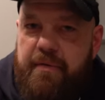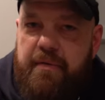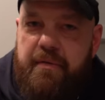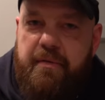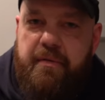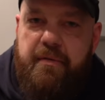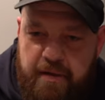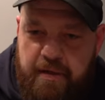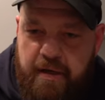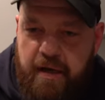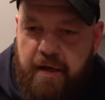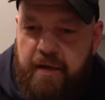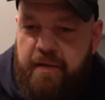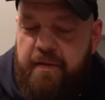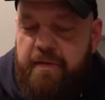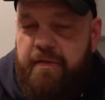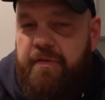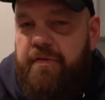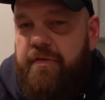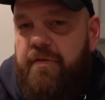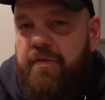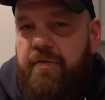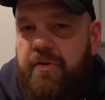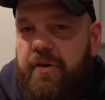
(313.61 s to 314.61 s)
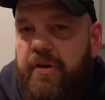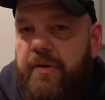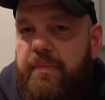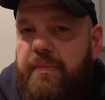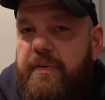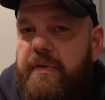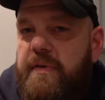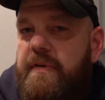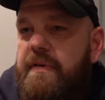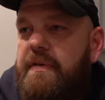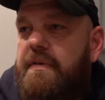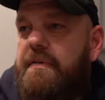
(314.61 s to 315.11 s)
and cut the
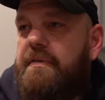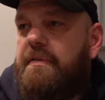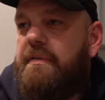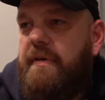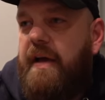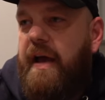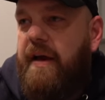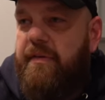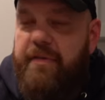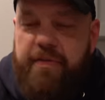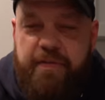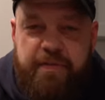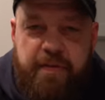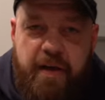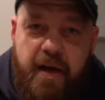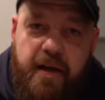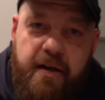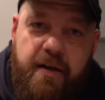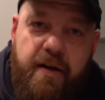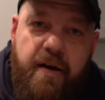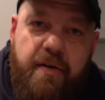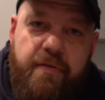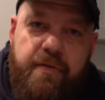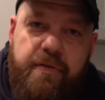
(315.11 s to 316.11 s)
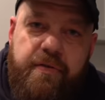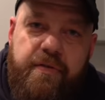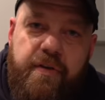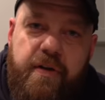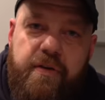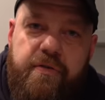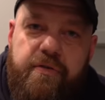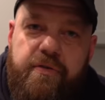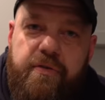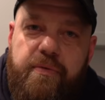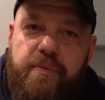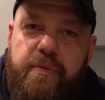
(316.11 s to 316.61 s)
script, have a side
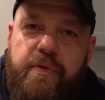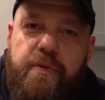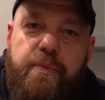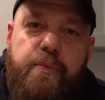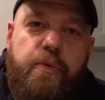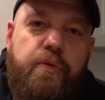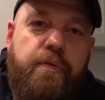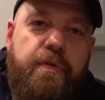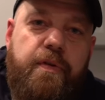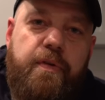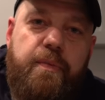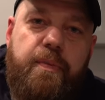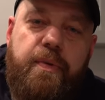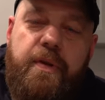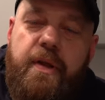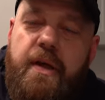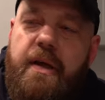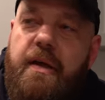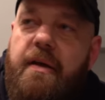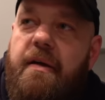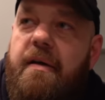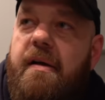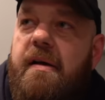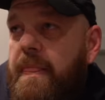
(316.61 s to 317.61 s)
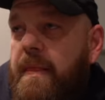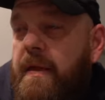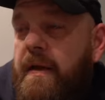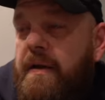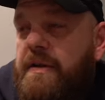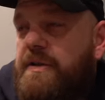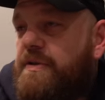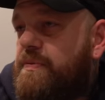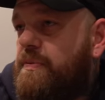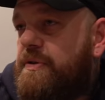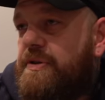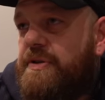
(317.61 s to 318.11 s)
conversation when the movie's playing. I
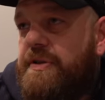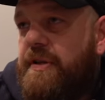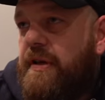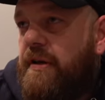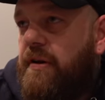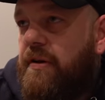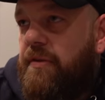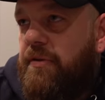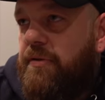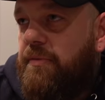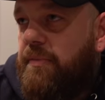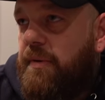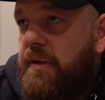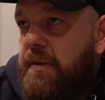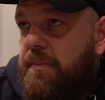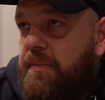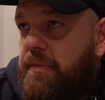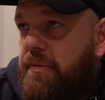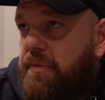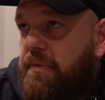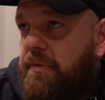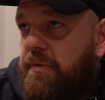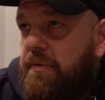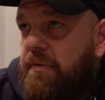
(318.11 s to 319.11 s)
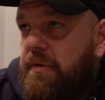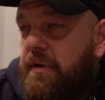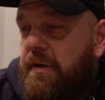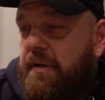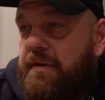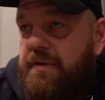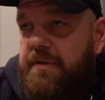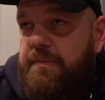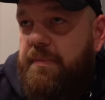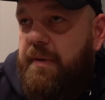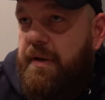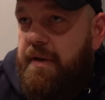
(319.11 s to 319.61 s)
just wish that other people,
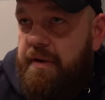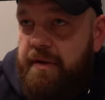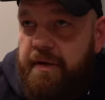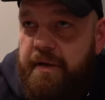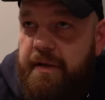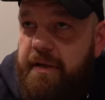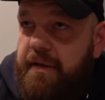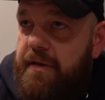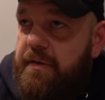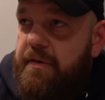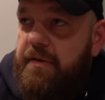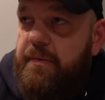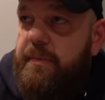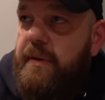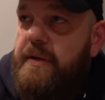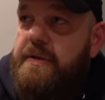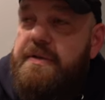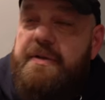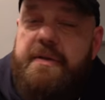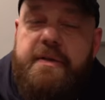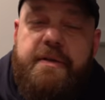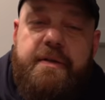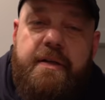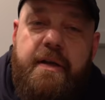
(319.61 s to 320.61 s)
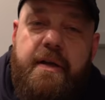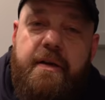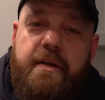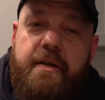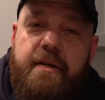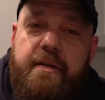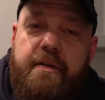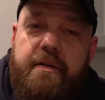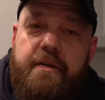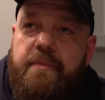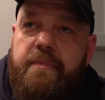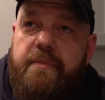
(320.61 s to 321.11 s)
and again, especially
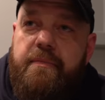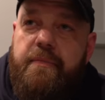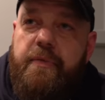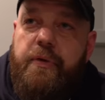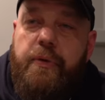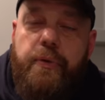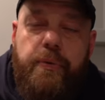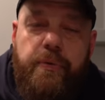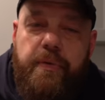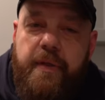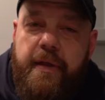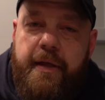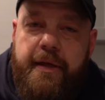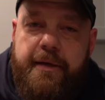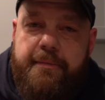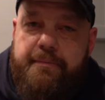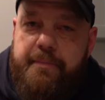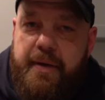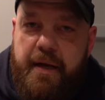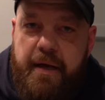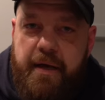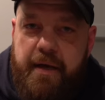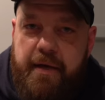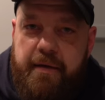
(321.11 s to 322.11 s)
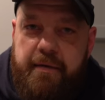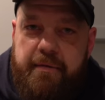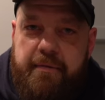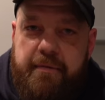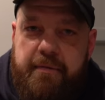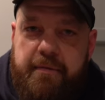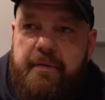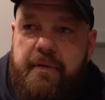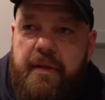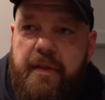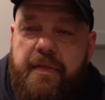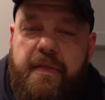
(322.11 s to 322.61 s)
Derek, knew the impact
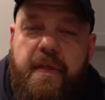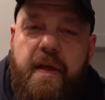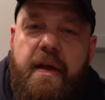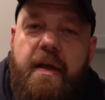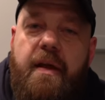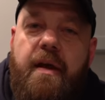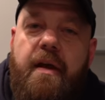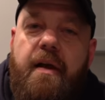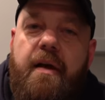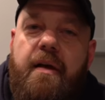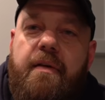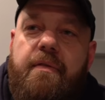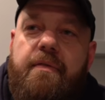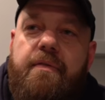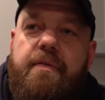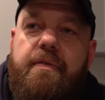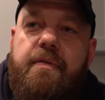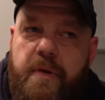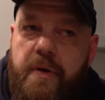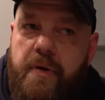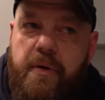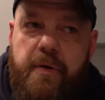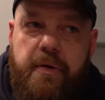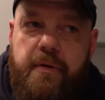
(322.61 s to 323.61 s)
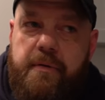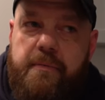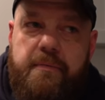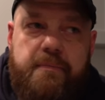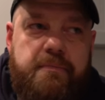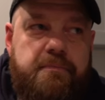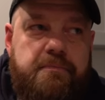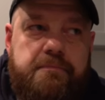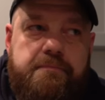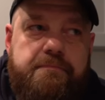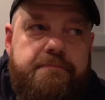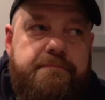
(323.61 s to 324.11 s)
that they have on
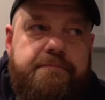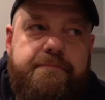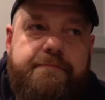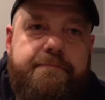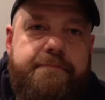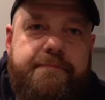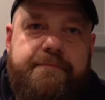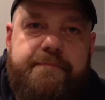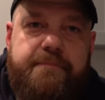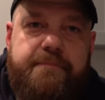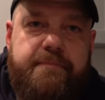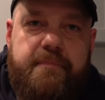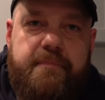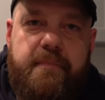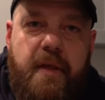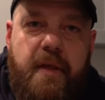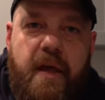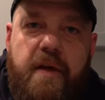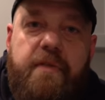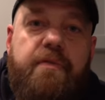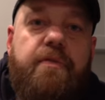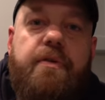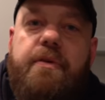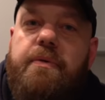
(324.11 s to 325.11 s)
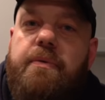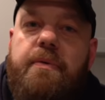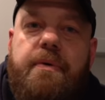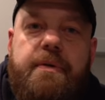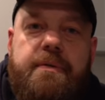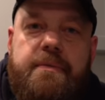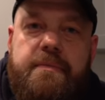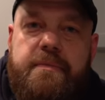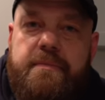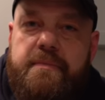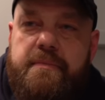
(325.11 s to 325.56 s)
everyone.